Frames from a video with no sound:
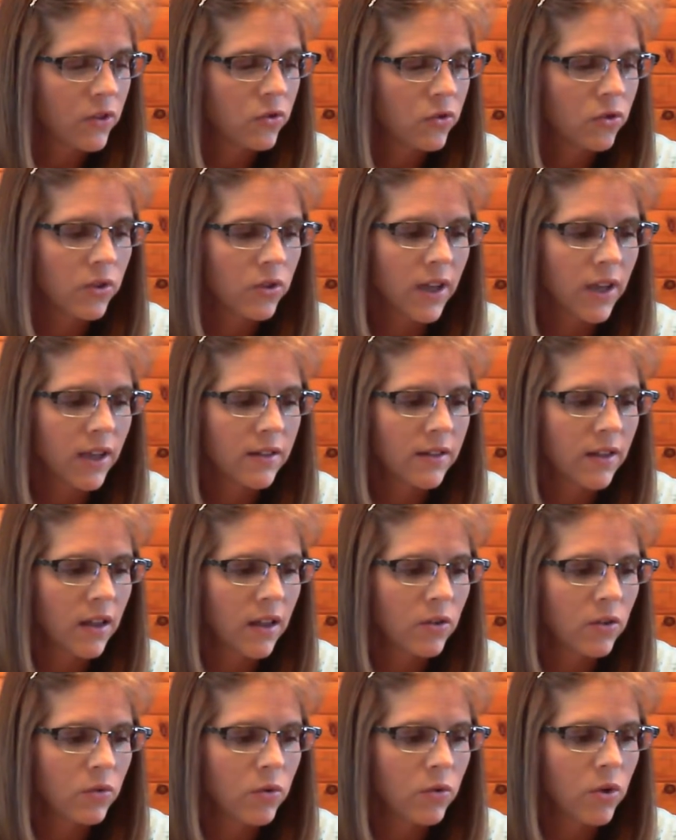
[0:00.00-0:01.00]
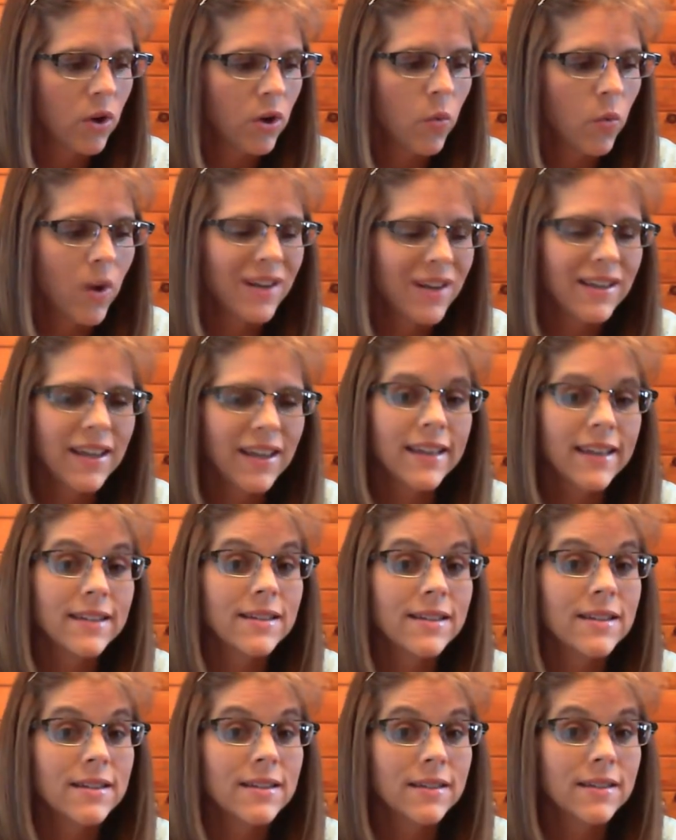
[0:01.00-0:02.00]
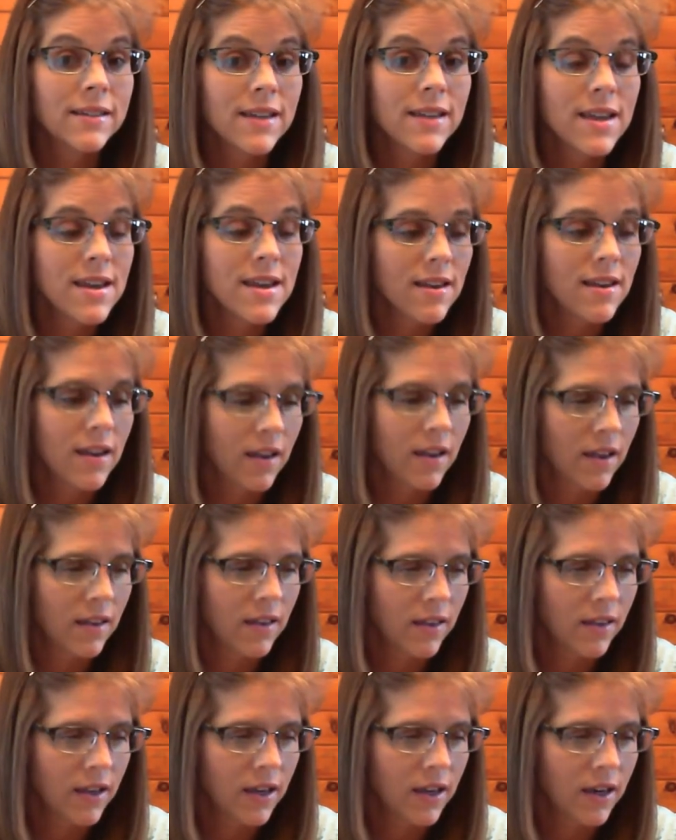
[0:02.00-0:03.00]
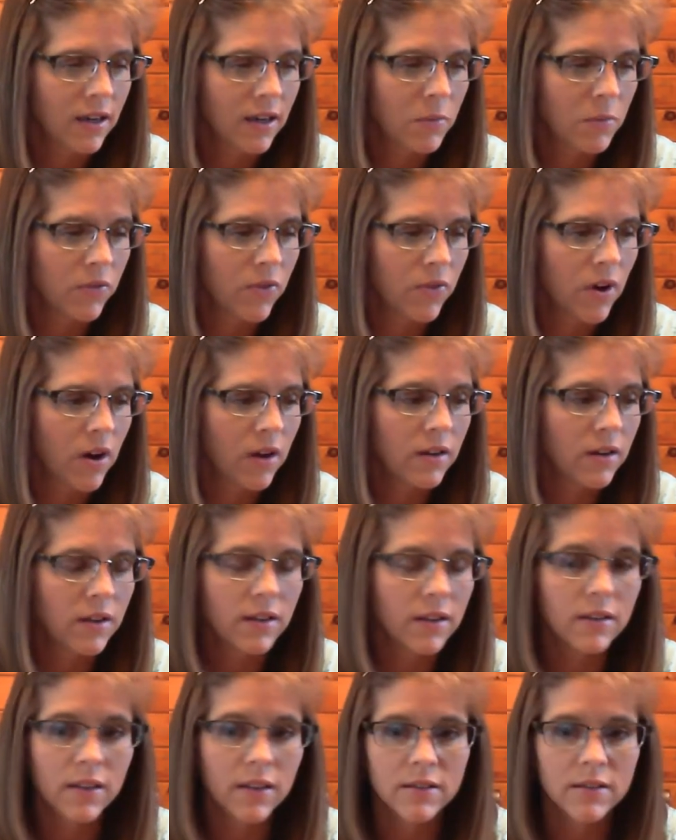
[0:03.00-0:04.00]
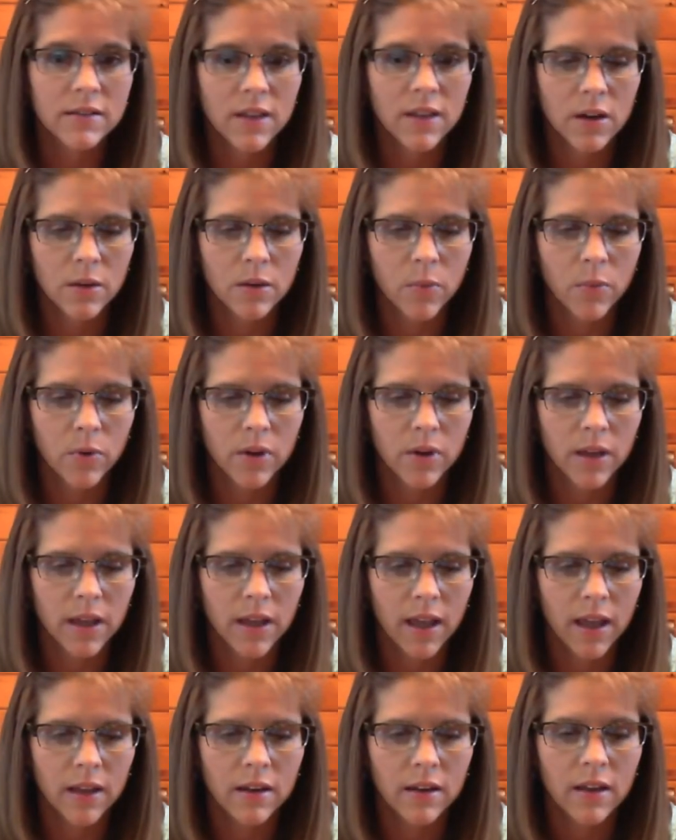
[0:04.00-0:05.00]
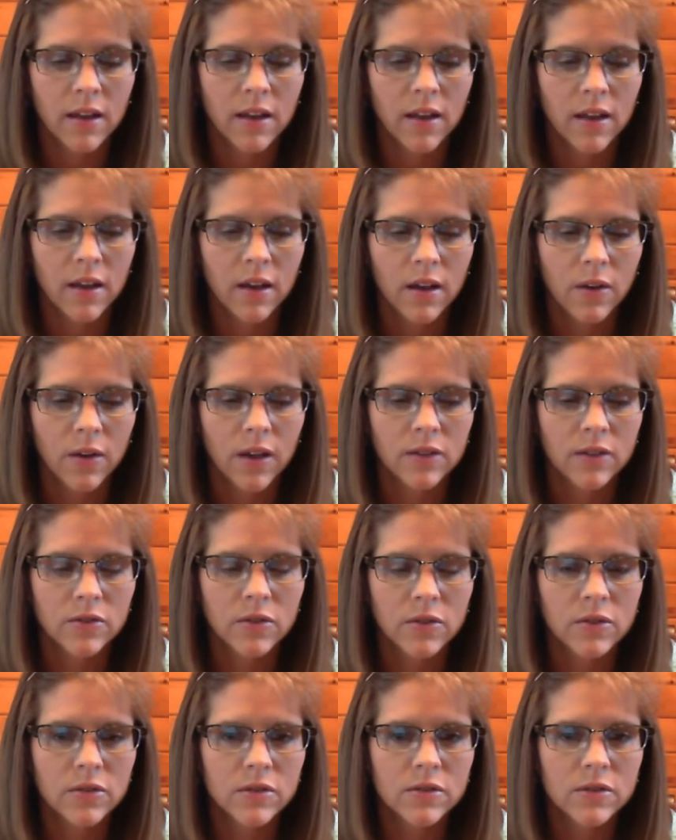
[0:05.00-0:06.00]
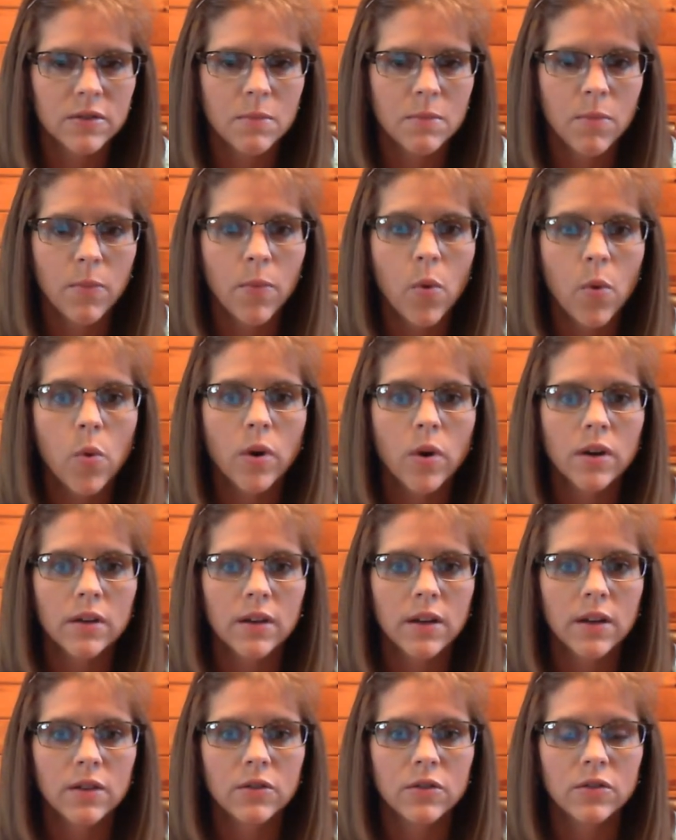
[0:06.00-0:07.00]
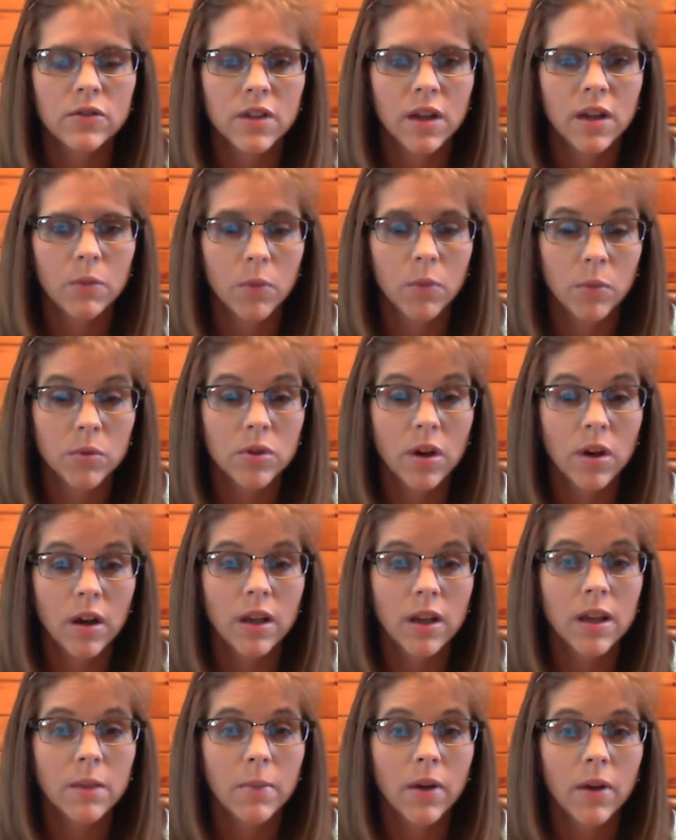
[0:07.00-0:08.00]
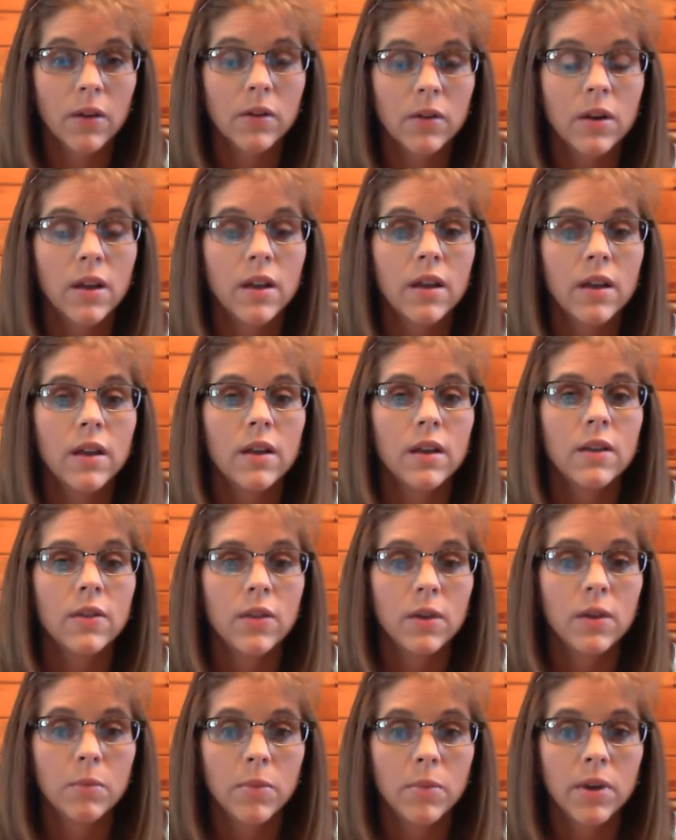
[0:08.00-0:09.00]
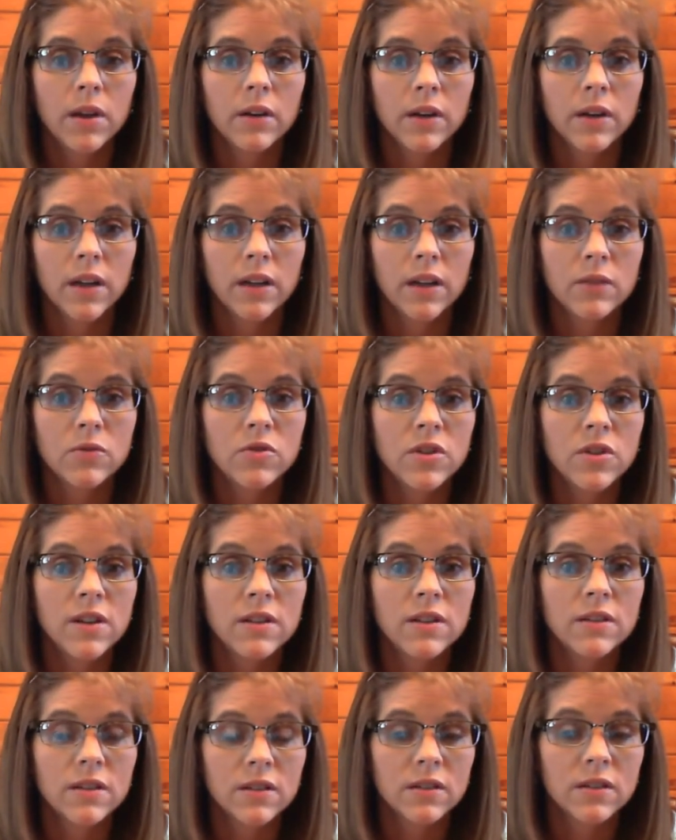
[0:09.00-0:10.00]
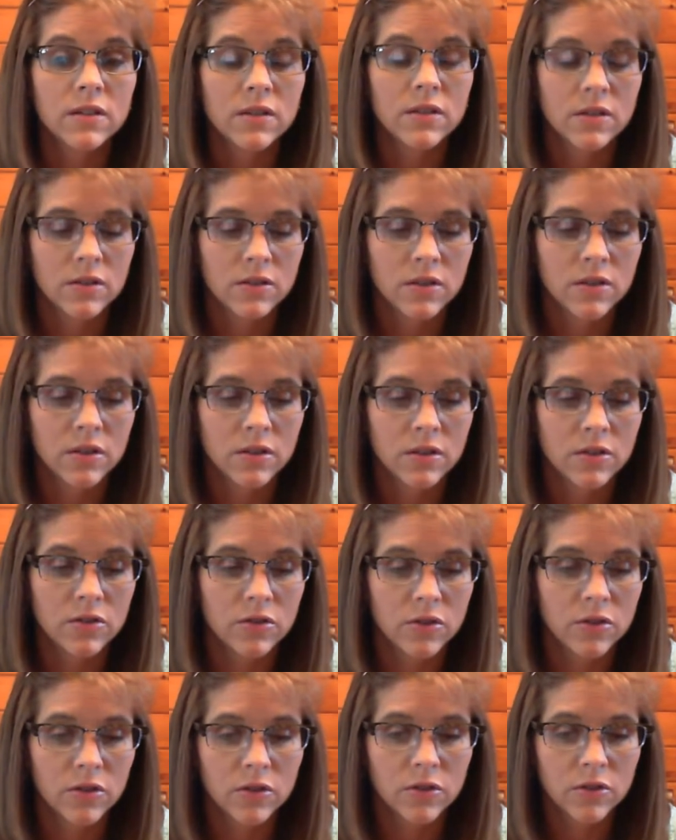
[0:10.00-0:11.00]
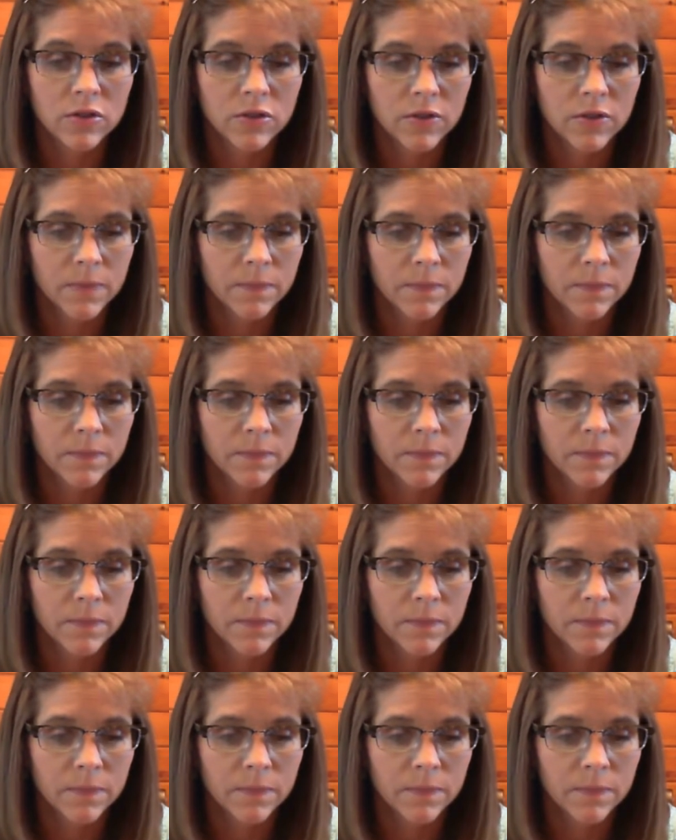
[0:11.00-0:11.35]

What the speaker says: truly I tell you, no one can see the kingdom of God unless they are born again." Okay, so this is important to understand when we're talking about the appearing of Jesus to the church.